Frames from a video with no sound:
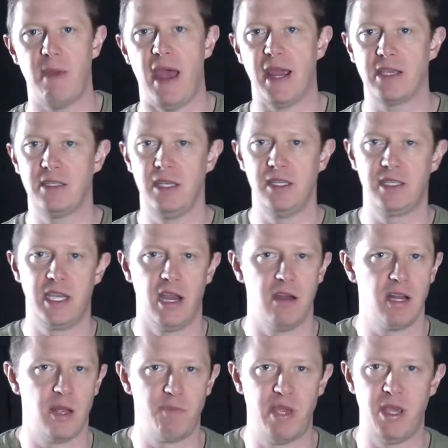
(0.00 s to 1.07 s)
magazines
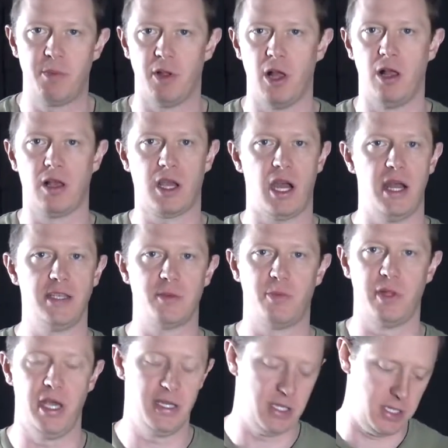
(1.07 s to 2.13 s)
carried on people all kinds of
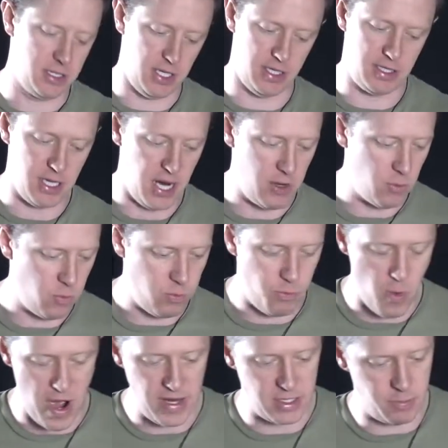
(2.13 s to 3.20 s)
places, inside
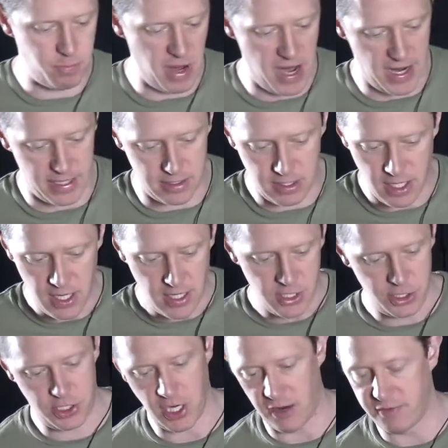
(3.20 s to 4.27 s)
waistbands,
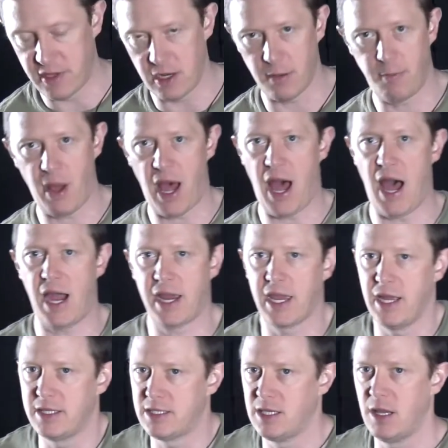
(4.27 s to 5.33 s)
shoved into
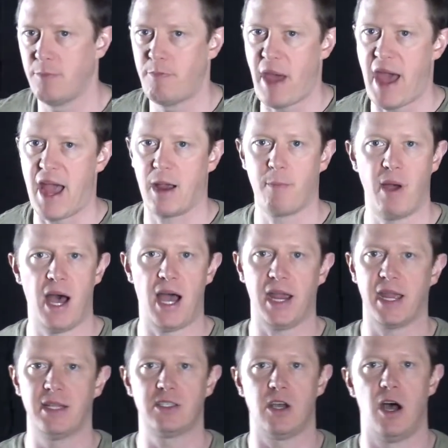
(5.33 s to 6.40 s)
pockets, in the back
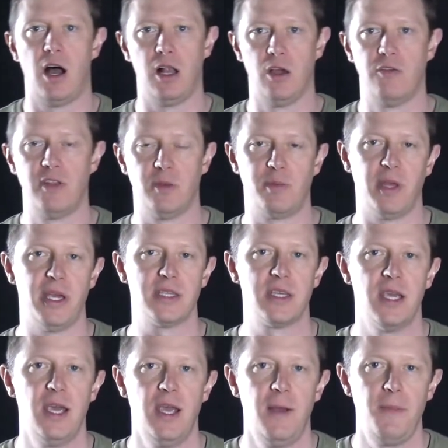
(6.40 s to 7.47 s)
pockets, all over the place.
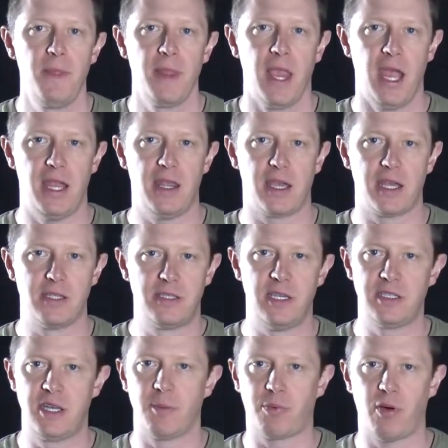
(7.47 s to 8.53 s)
And the
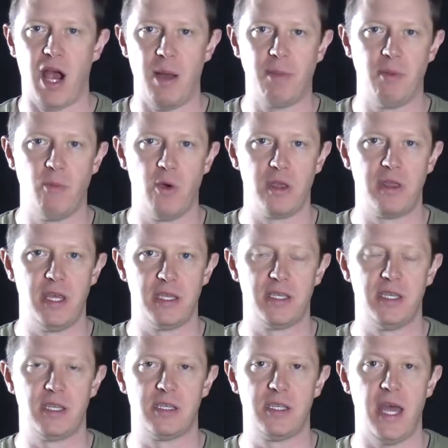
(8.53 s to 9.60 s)
consistent problem with this
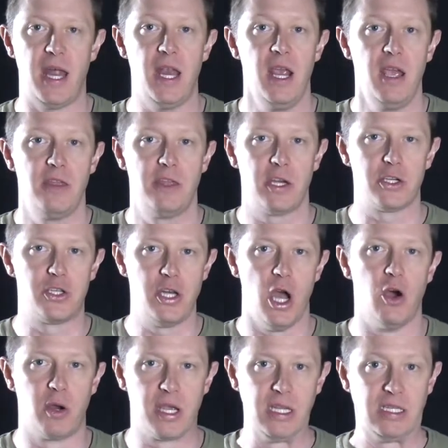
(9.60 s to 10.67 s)
is that there's
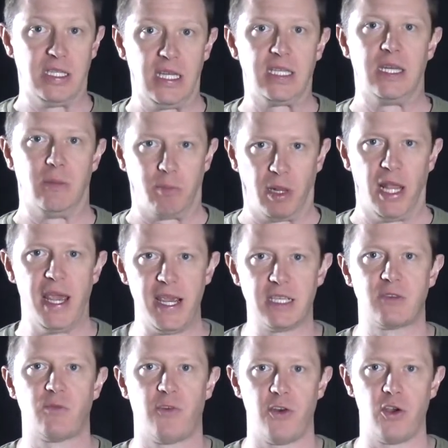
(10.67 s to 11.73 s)
no consistent
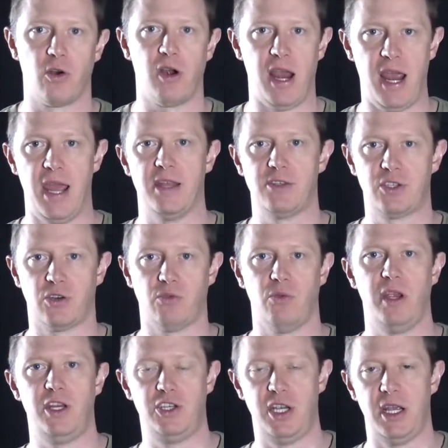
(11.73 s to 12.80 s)
place for your hand to
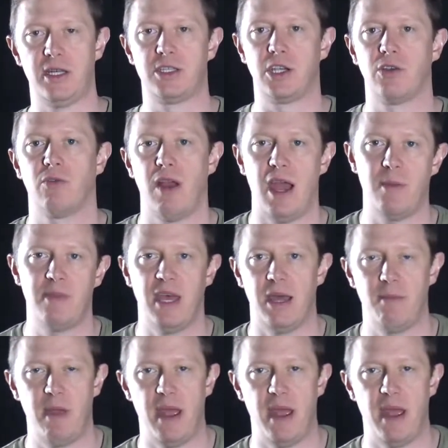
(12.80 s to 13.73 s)
reach in to grab that